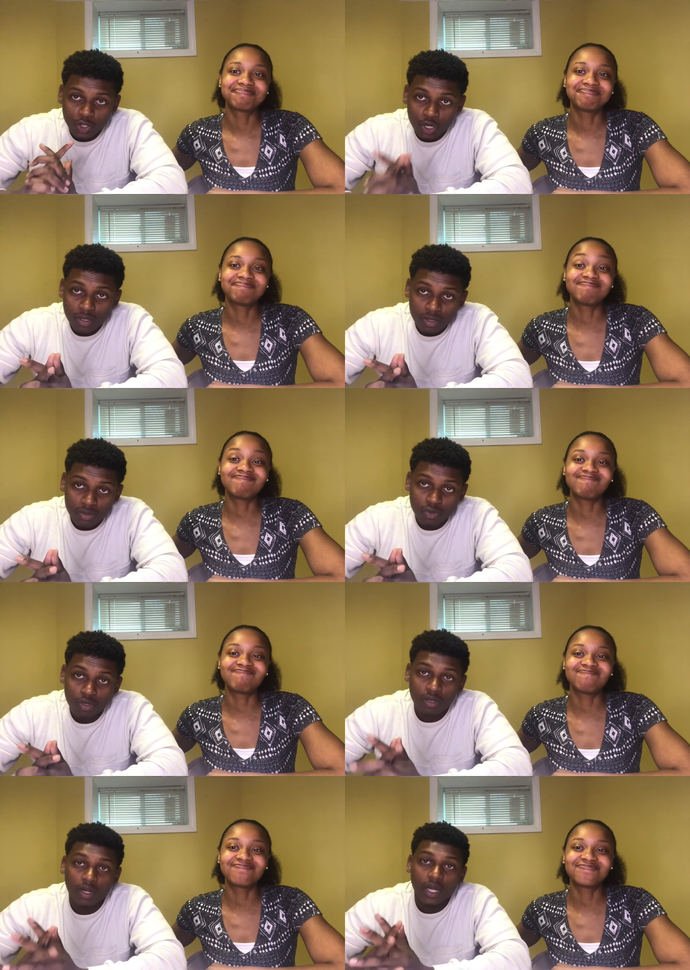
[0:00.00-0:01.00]
Speaker 1: sure to
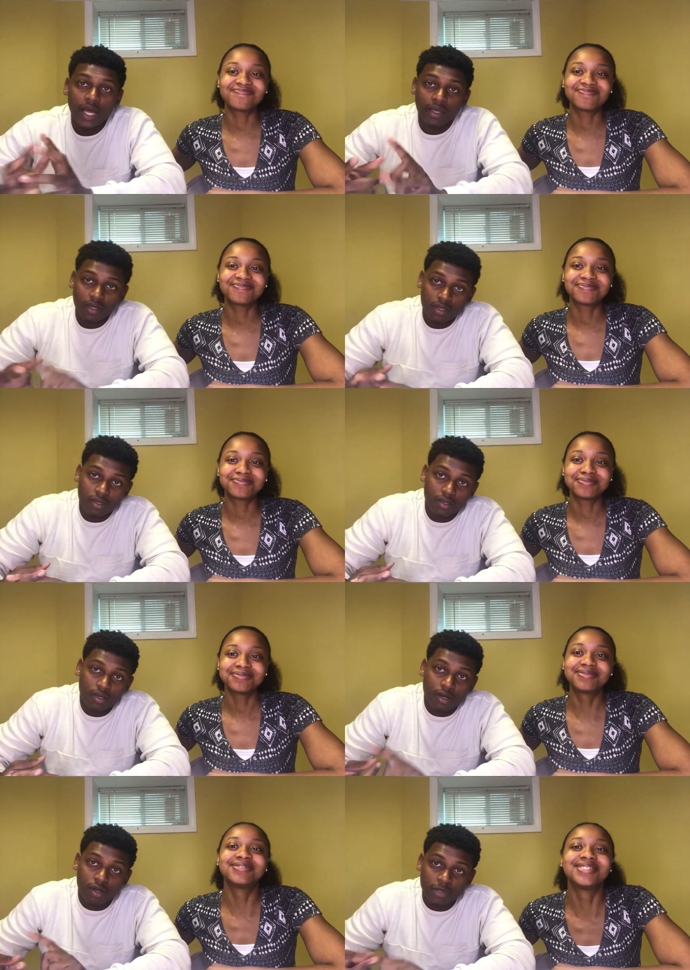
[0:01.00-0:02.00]
like,
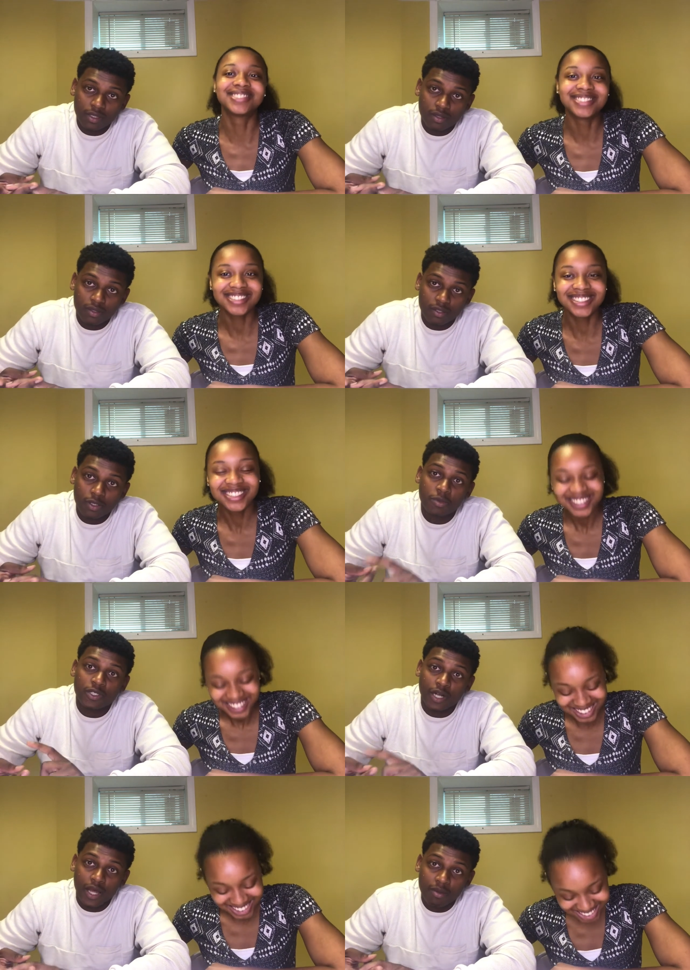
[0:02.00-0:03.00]
comment,
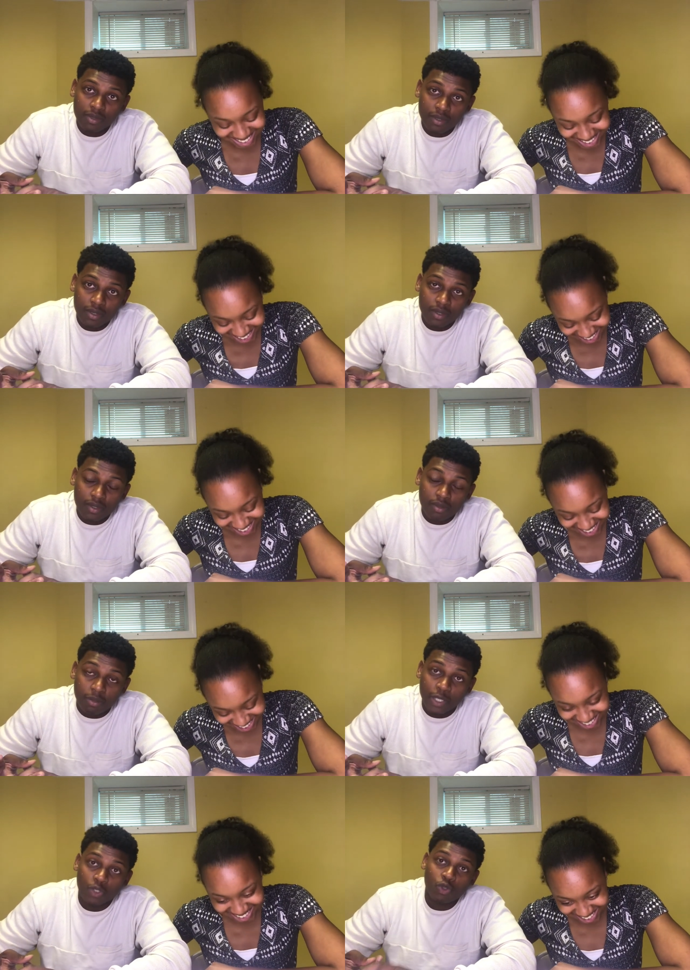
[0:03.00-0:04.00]
subscribe.
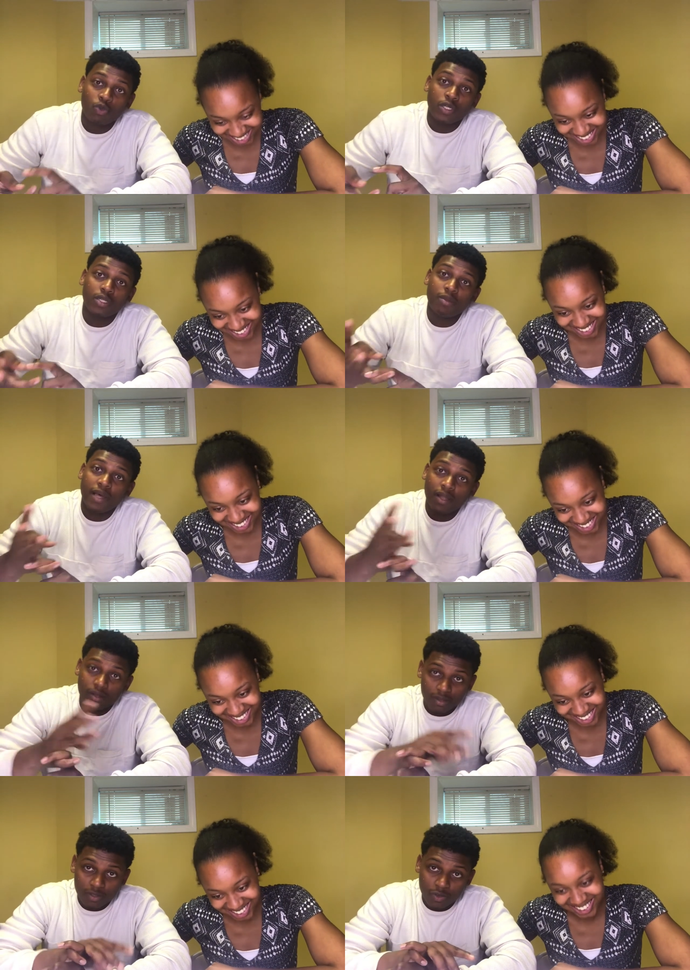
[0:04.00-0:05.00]
Make sure you hit the bell
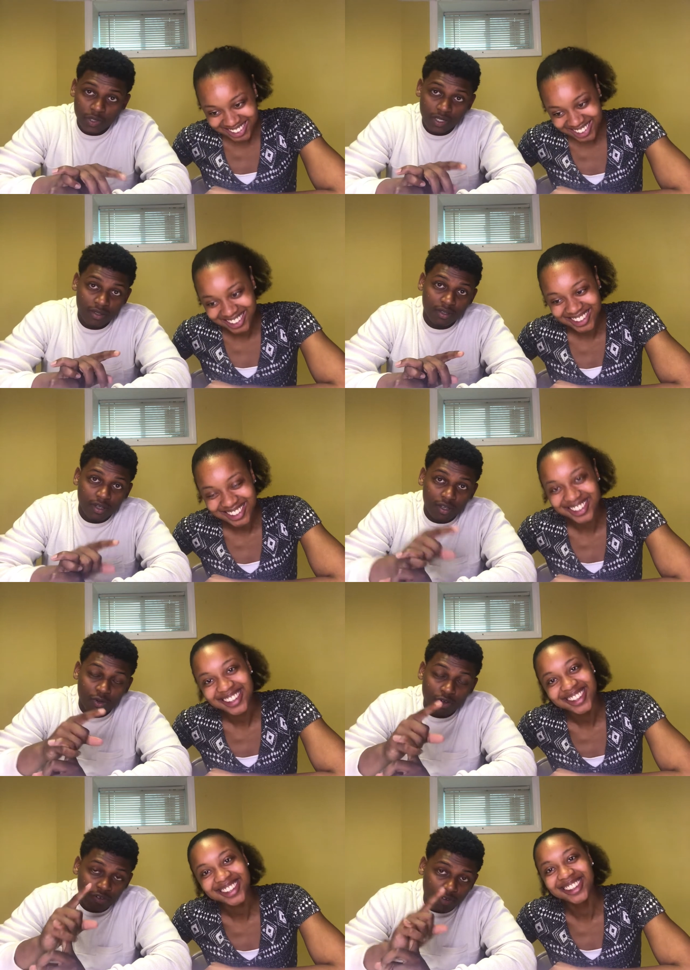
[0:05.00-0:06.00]
so we can
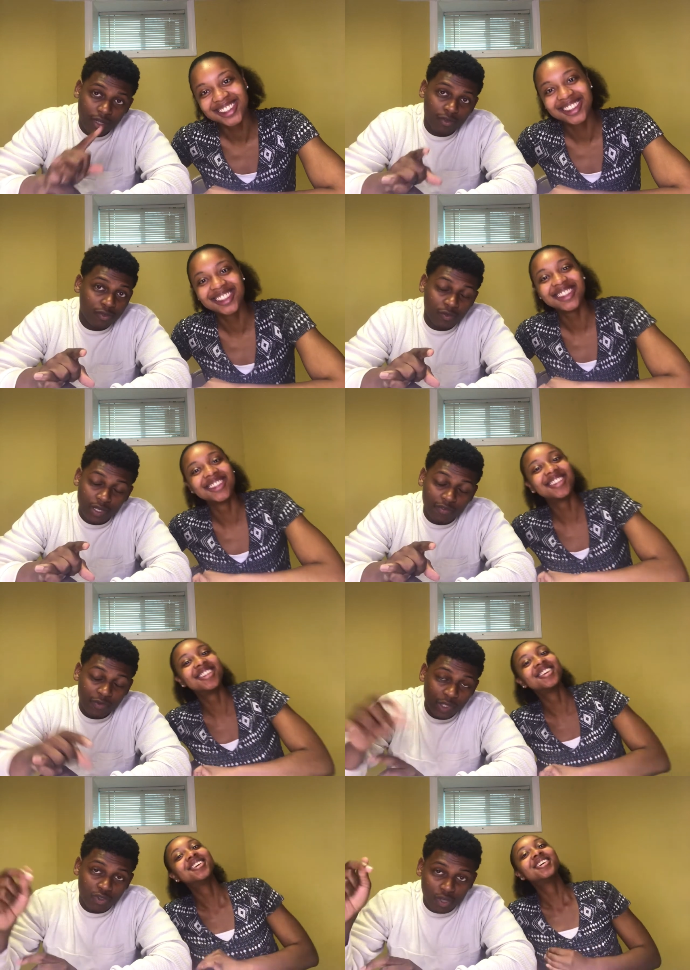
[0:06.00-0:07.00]
notify you whenever
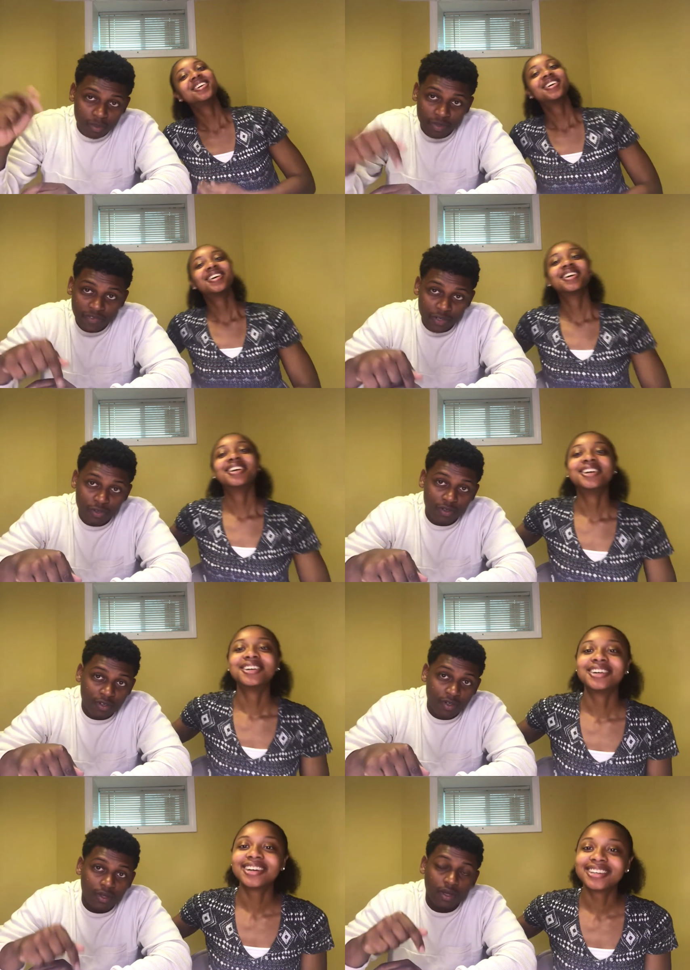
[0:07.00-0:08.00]
we drop a video.
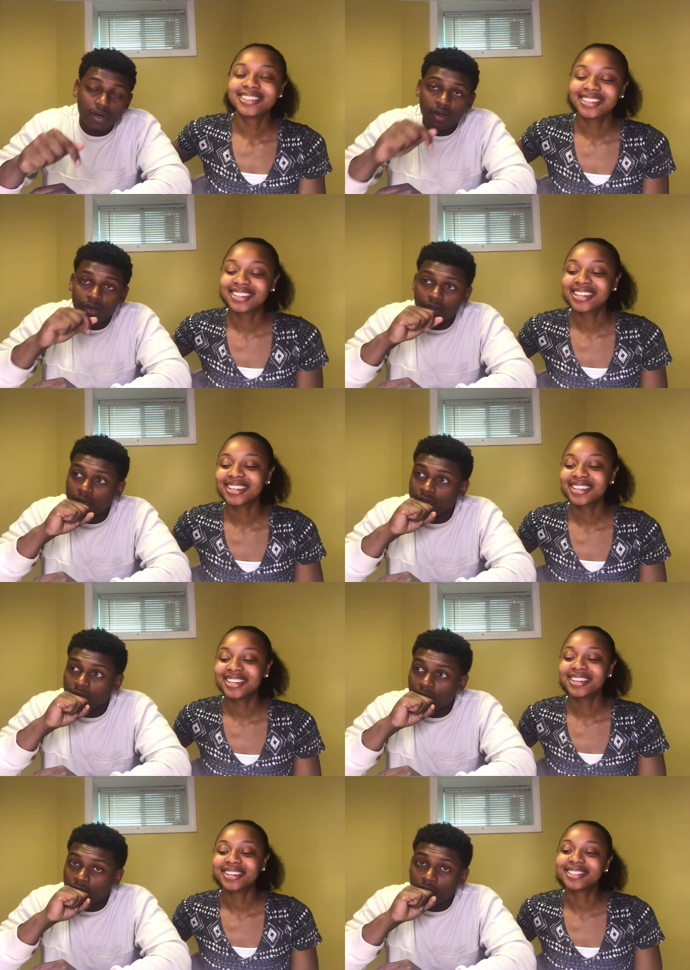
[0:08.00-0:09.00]
Um,
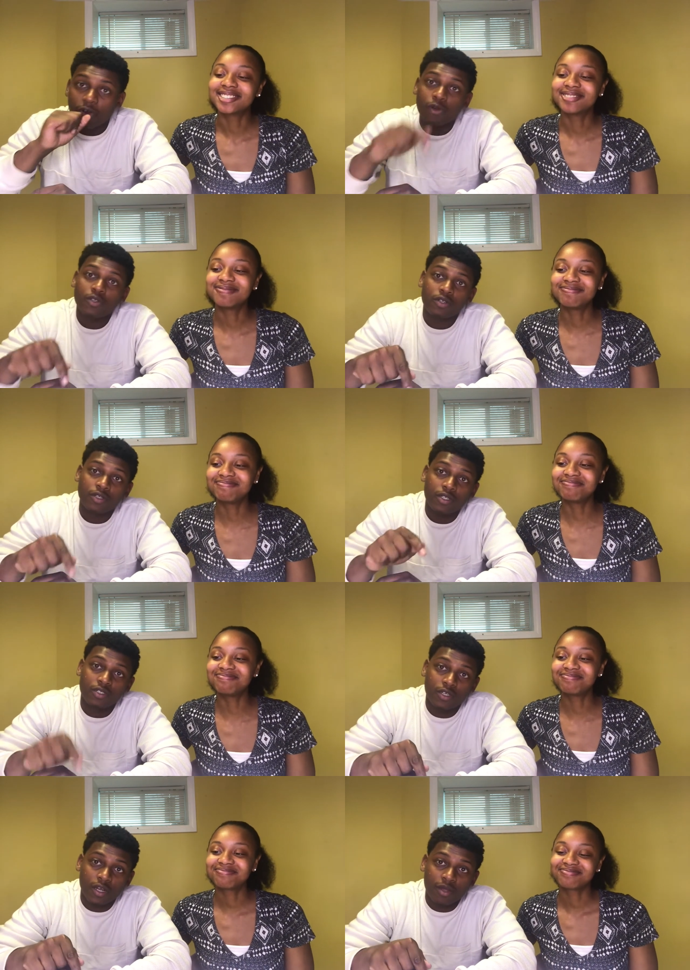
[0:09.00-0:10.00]
follow us on
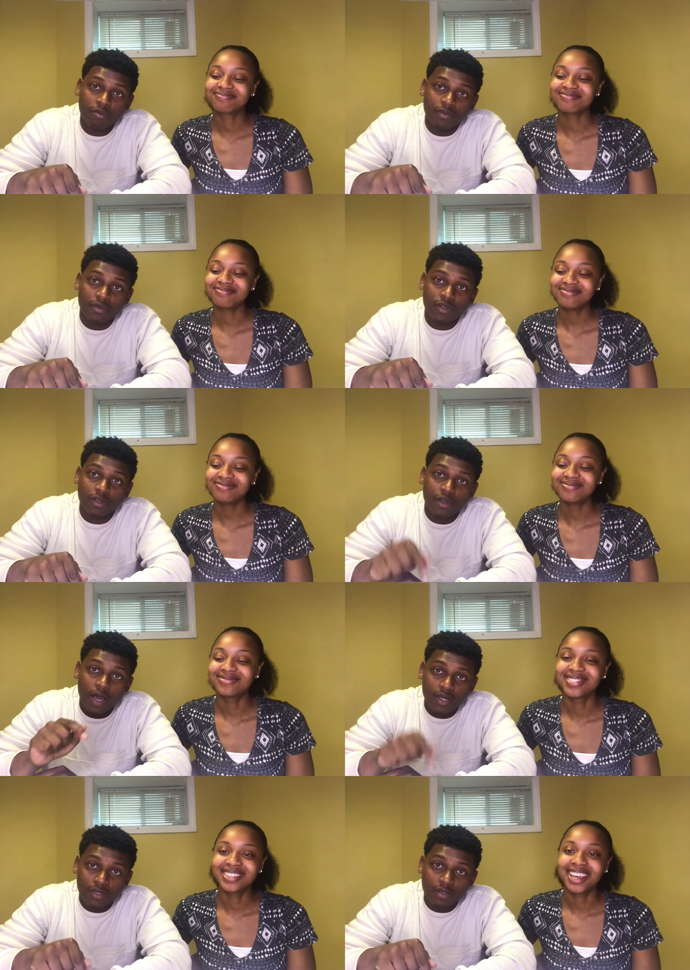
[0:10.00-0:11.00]
Instagram,
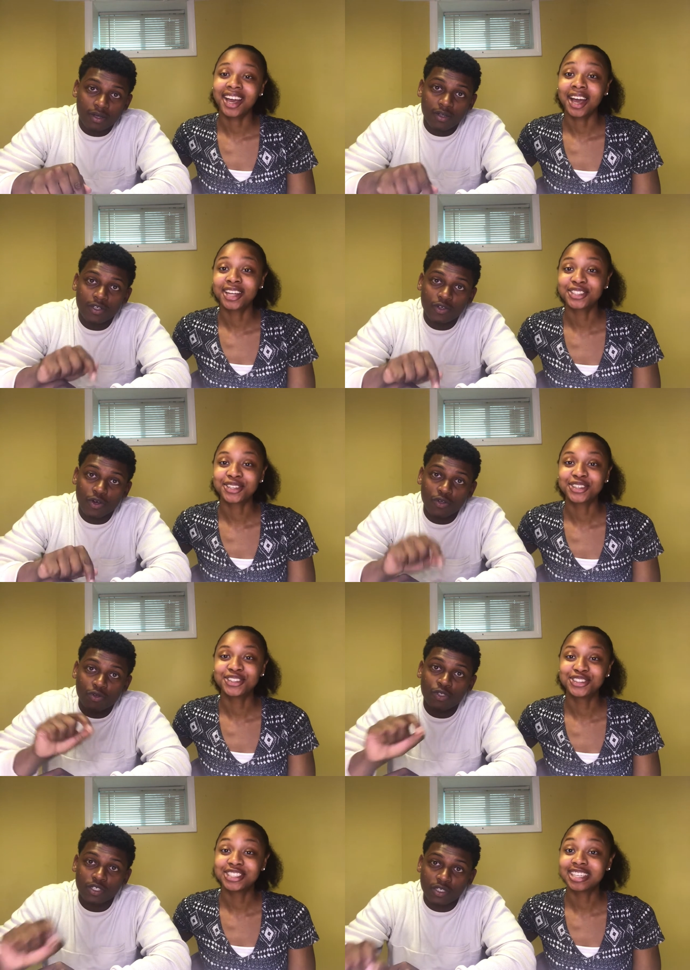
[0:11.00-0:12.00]
darlene underscore
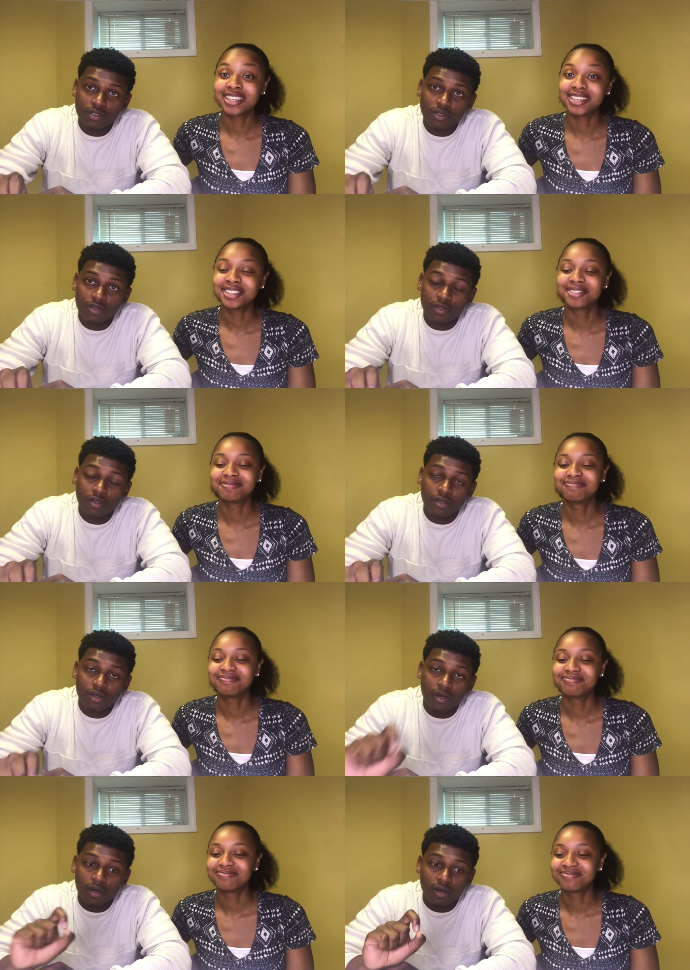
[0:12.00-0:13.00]
Eugene.
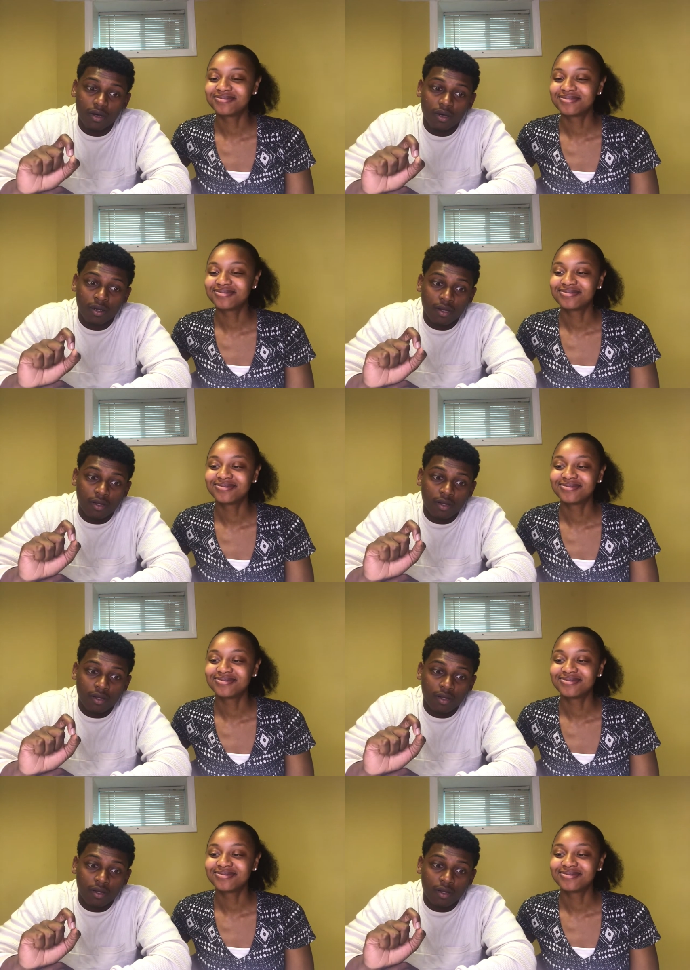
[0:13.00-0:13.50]
Uh,